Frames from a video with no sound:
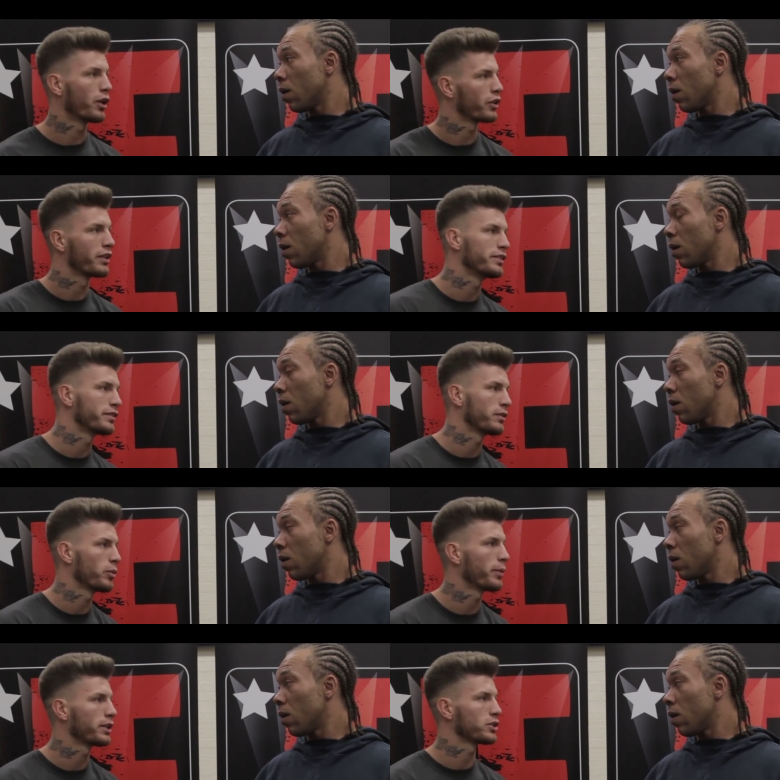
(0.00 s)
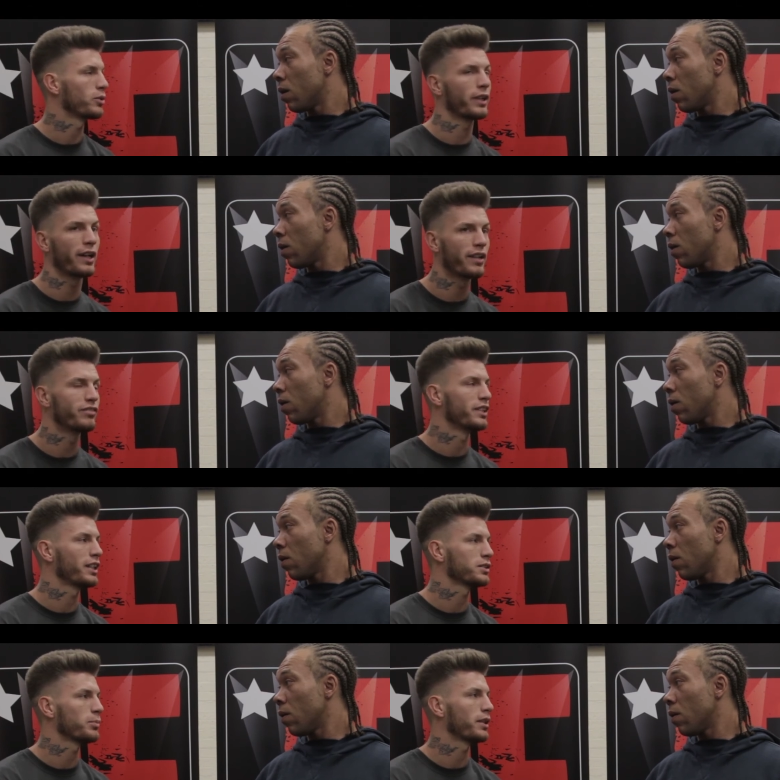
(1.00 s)
Speaker 1: work on everything. We make sure we get every
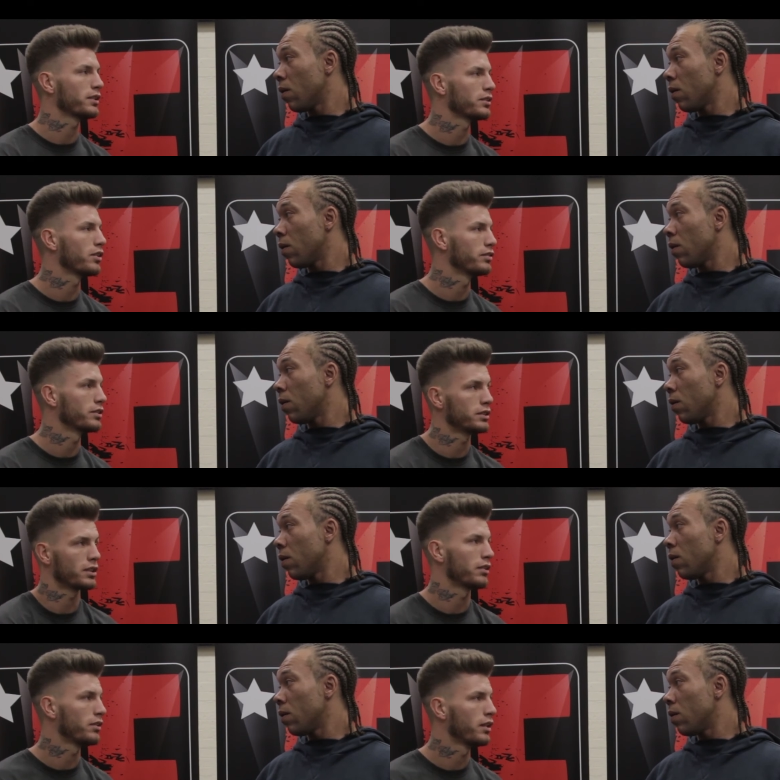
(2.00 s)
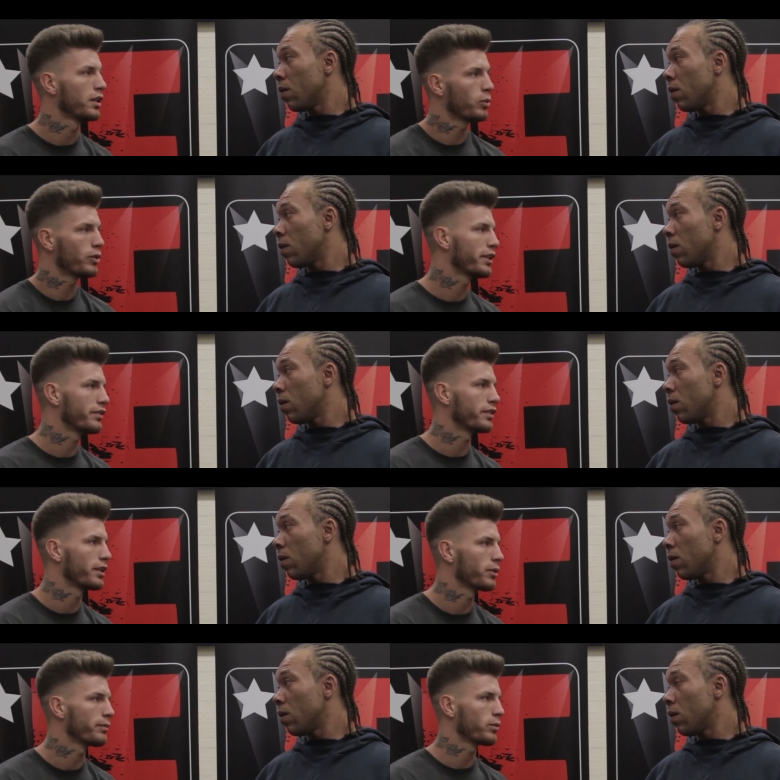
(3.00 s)
aspect covered. So we're ready for
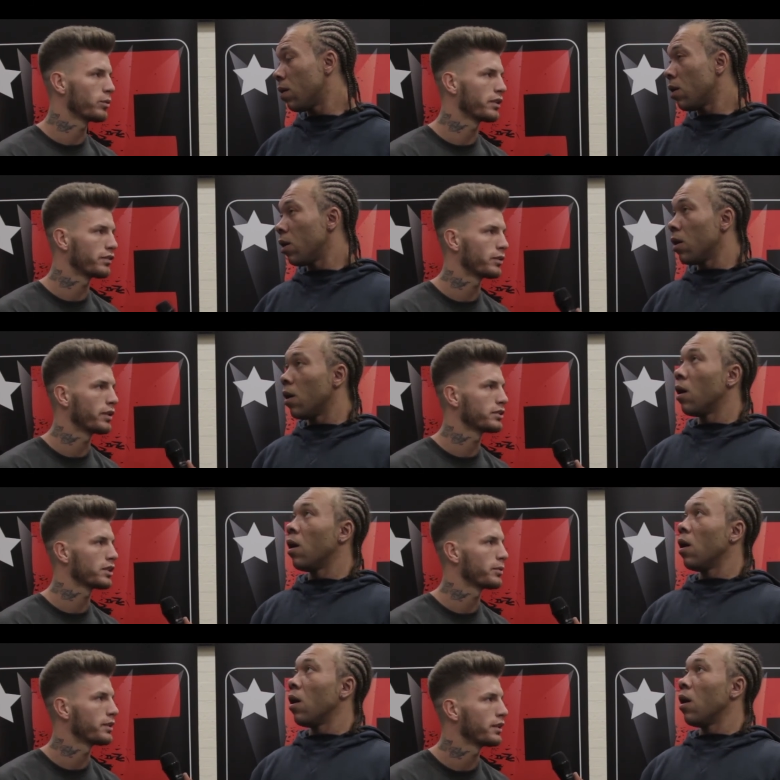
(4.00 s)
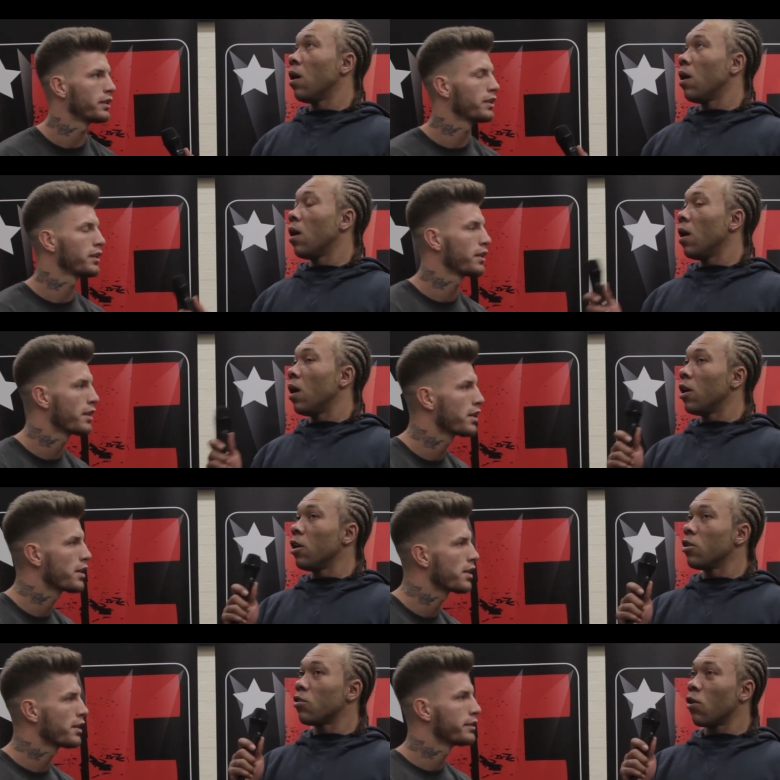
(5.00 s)
anyone, ready for whoever's coming.
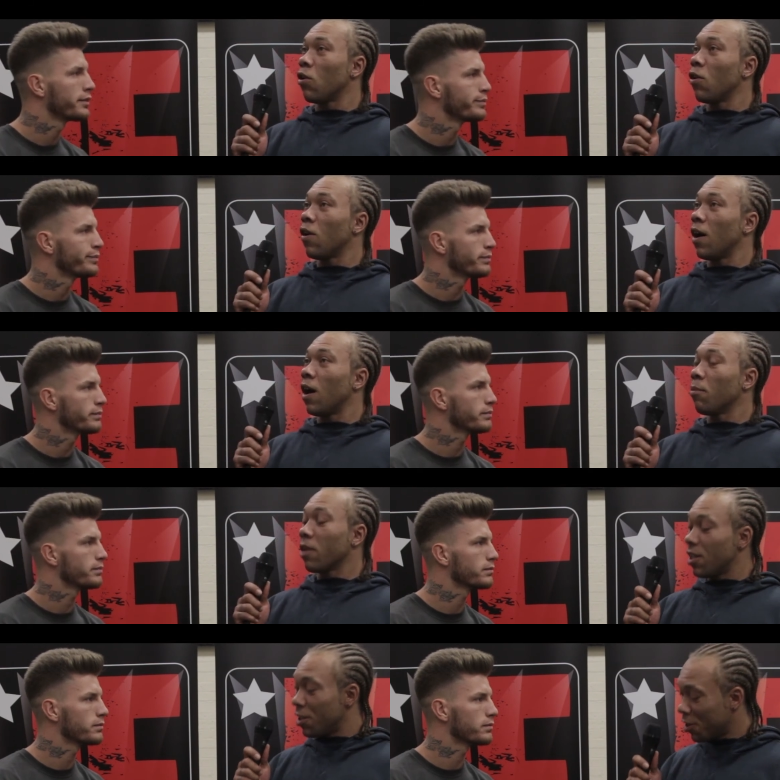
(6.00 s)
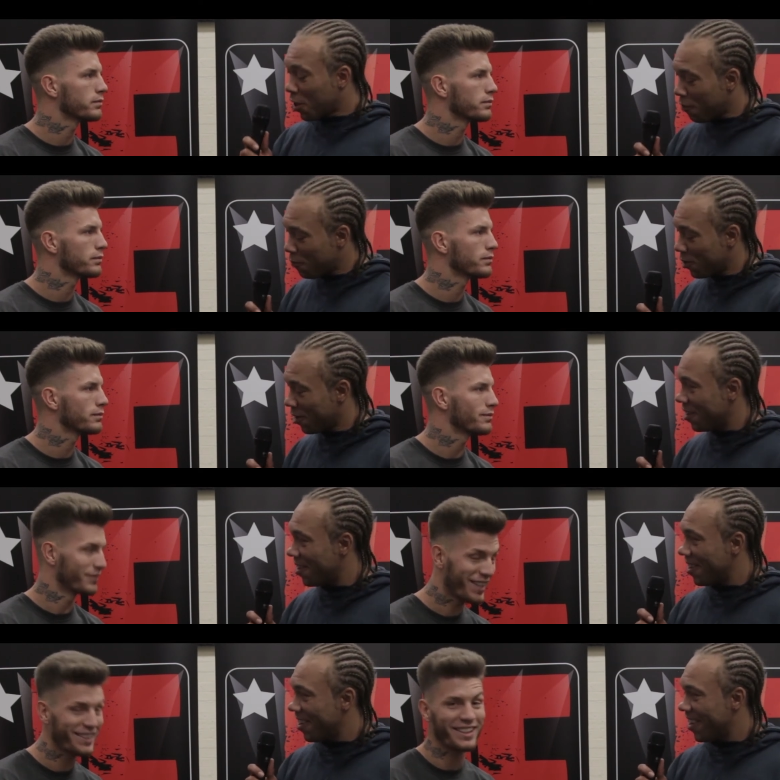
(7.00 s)
Speaker 2: So I'm guessing you're
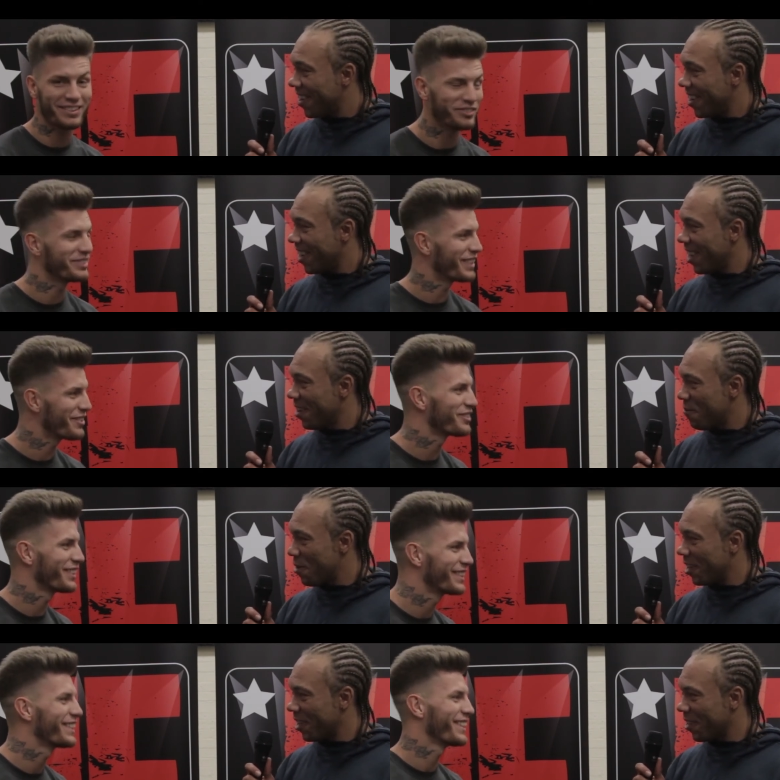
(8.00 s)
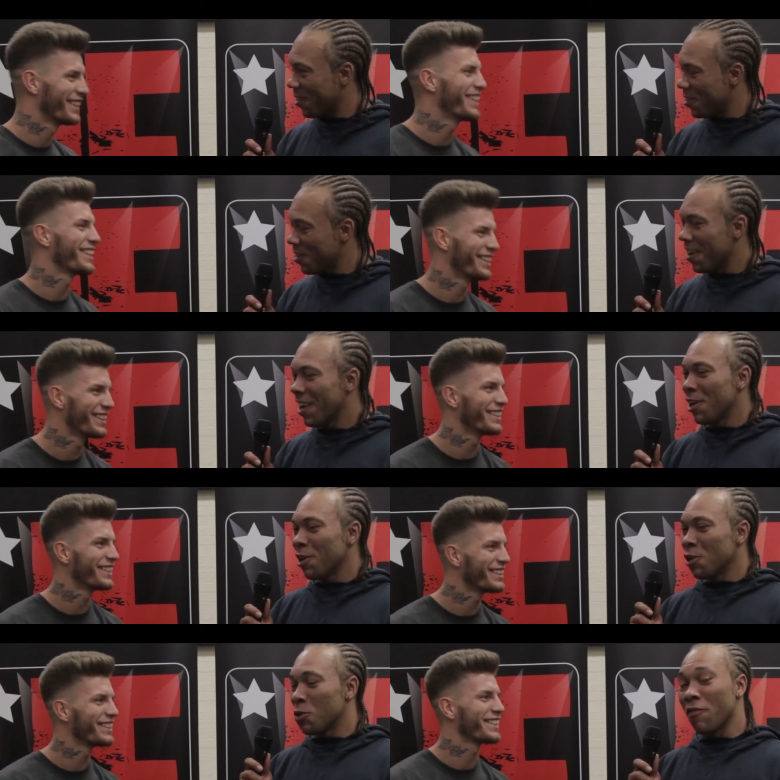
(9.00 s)
confident. Yeah, yeah. yeah feeling yeah, good.
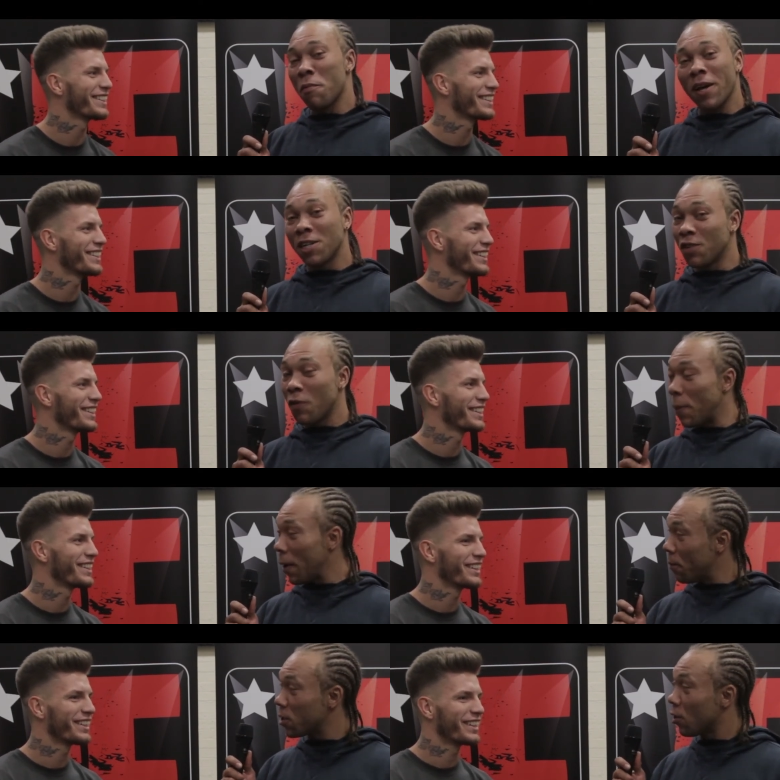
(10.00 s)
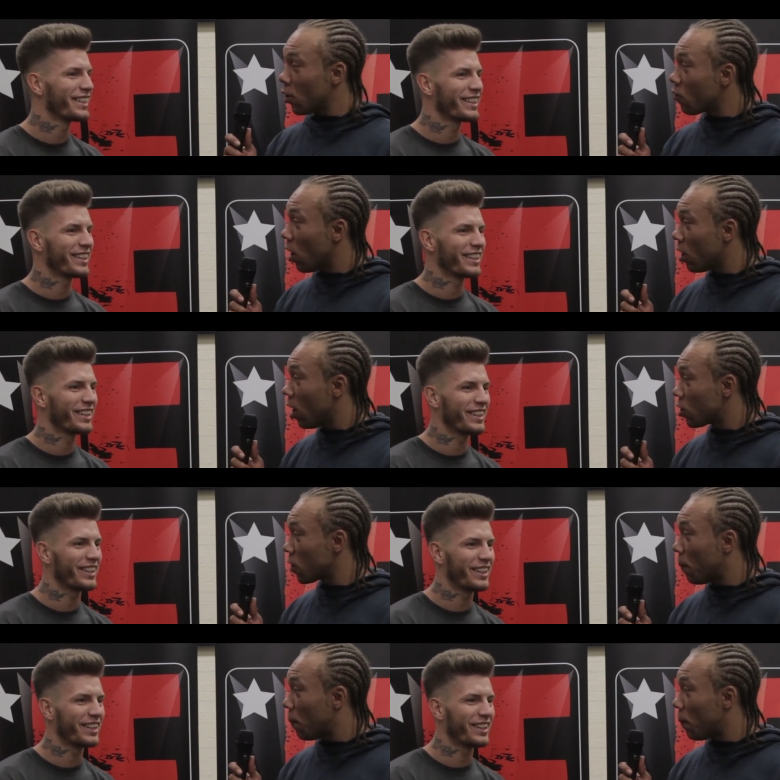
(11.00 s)
Do you have a message for people? Because I know you've got a
Speaker 1: lot of